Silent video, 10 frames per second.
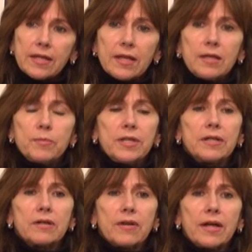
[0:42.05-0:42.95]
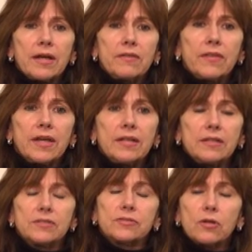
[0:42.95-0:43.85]
came here and
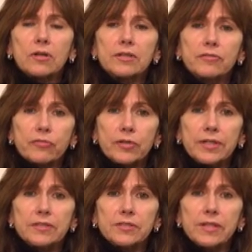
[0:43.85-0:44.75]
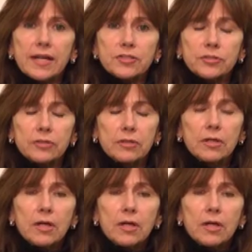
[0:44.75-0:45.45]
they started f.r.e.e International.